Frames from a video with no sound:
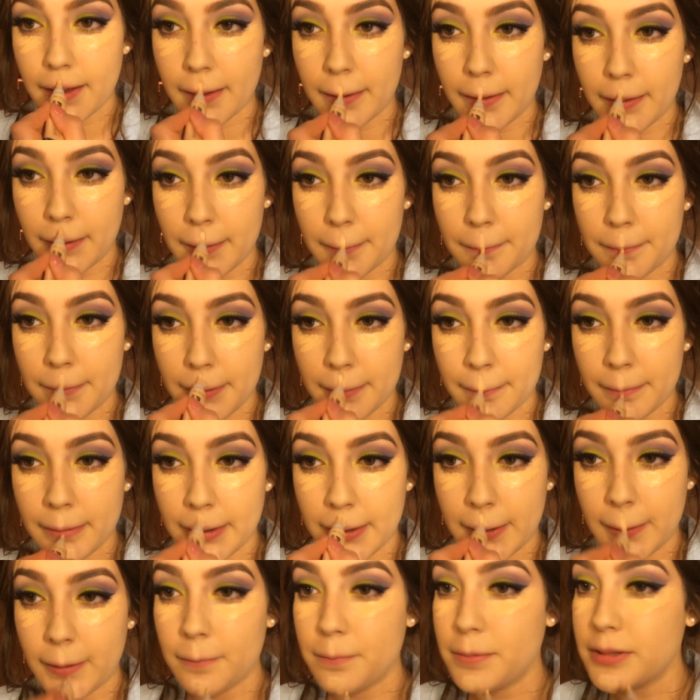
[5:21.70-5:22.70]
a little bit on my
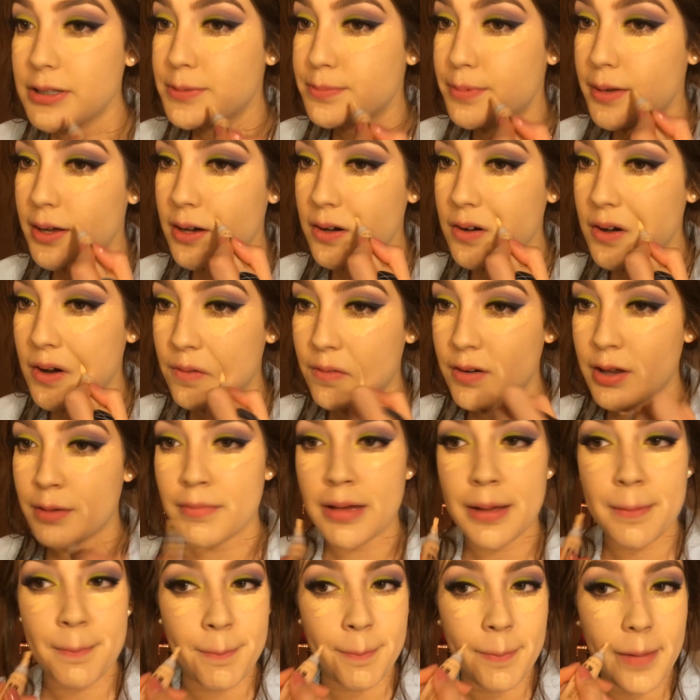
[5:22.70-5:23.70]
cupid's bow, around
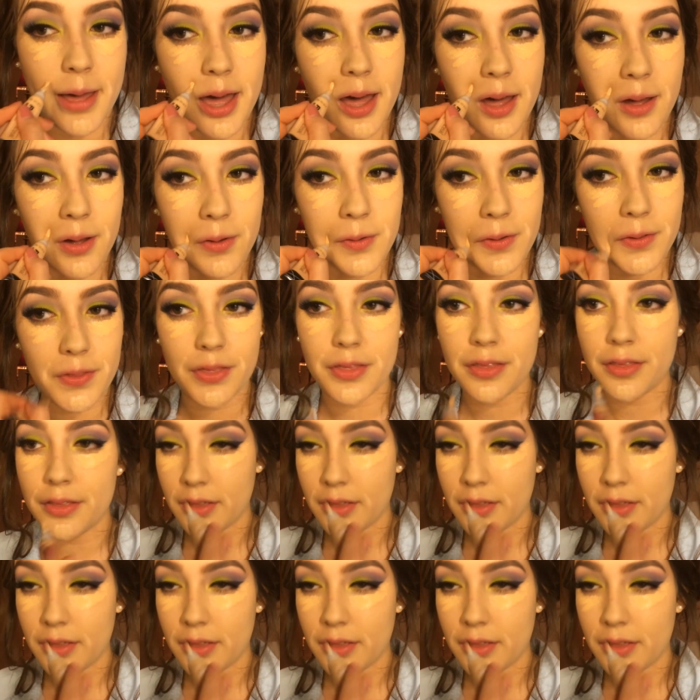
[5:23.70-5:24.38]
my mouth,